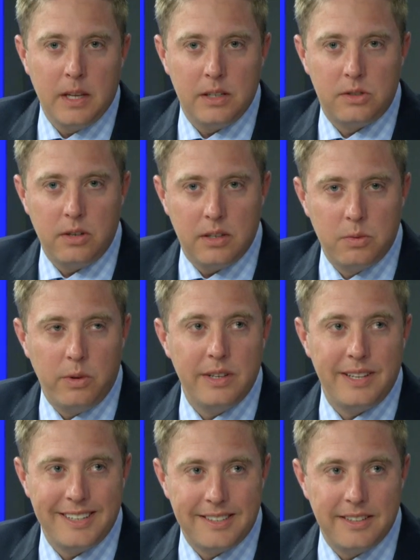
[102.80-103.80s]
it's, it's one
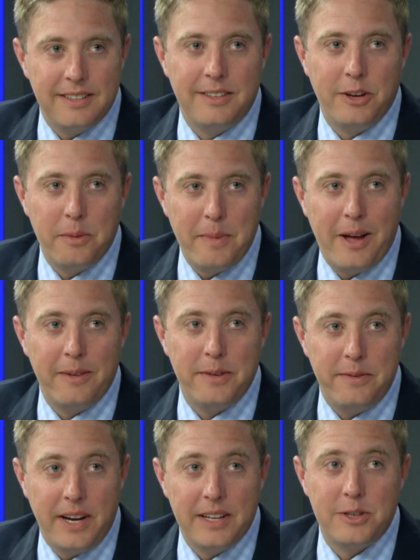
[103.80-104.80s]
that takes a good amount of
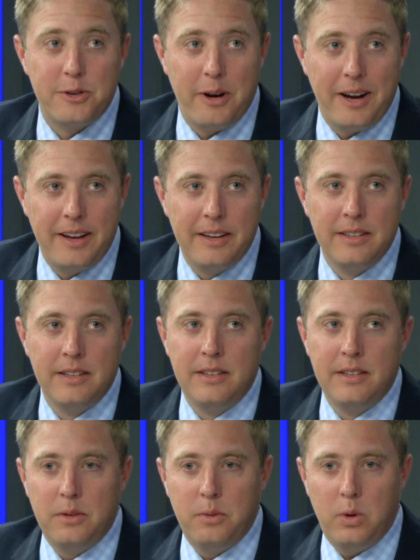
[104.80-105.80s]
advanced training,
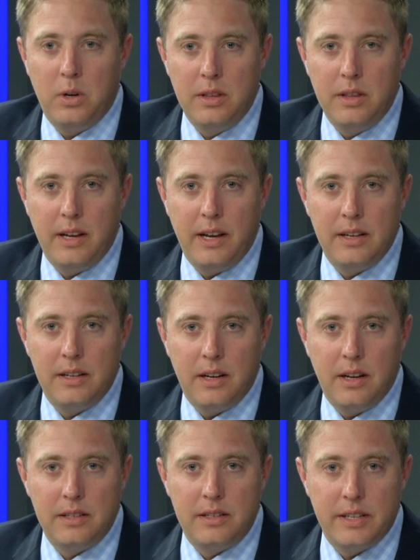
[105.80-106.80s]
one that
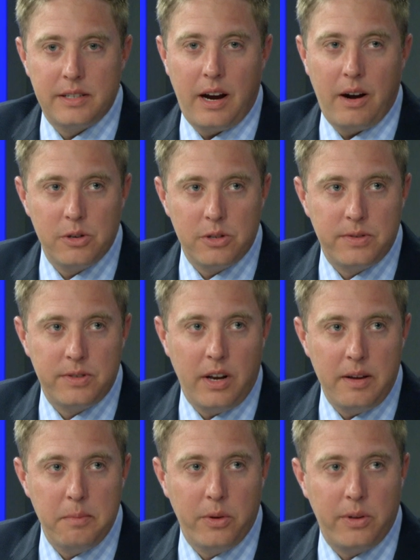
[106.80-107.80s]
uh, takes hours of
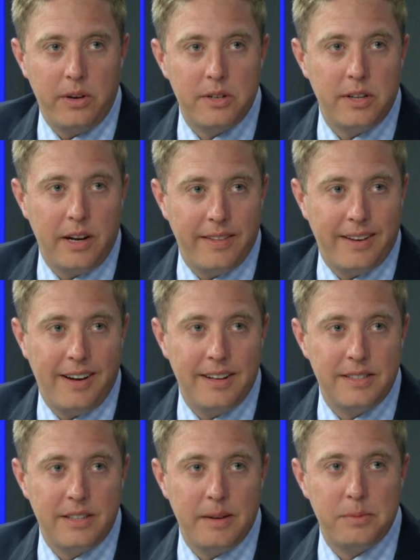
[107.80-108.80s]
study, both understanding the
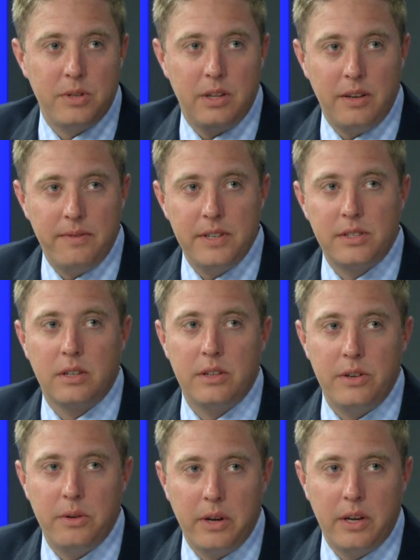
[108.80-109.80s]
concepts and then
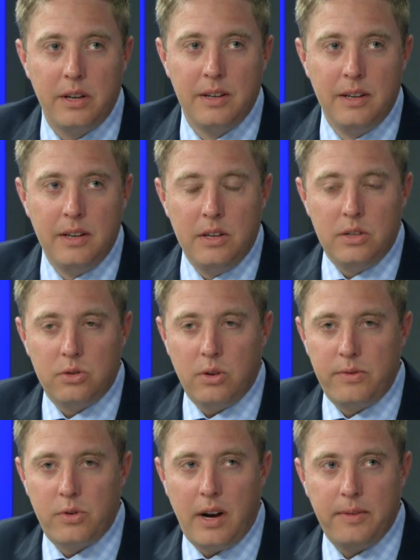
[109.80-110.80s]
physically doing it. So
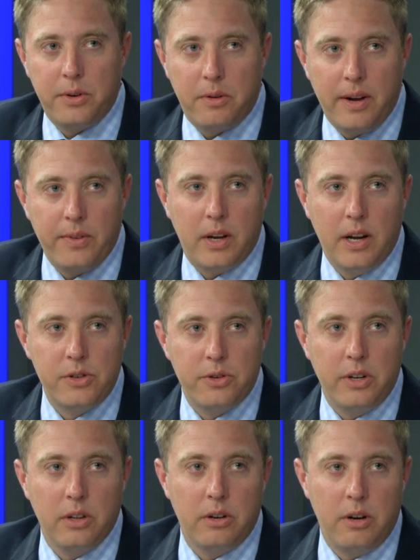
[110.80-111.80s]
I've traveled around the
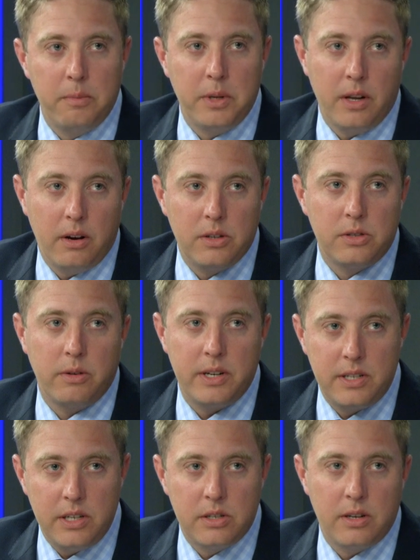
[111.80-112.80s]
country to learn, but then also I
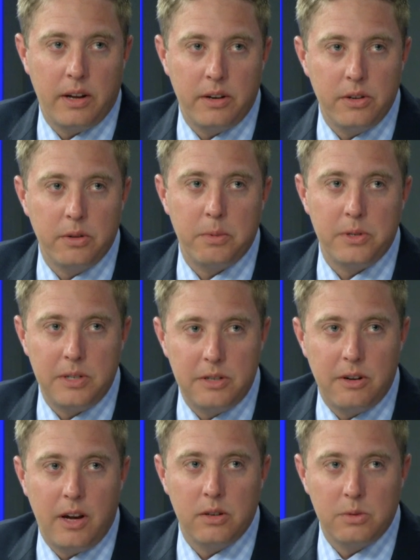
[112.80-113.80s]
teach how to do the
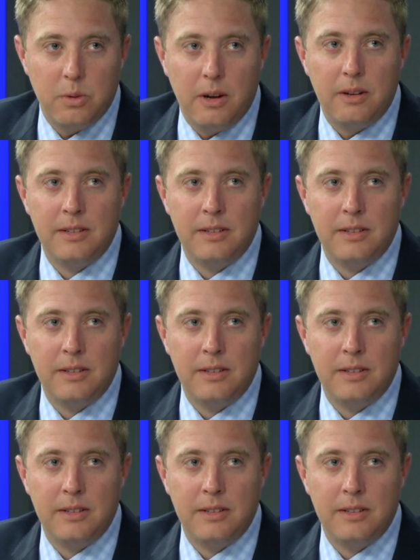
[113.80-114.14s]
procedure now as well.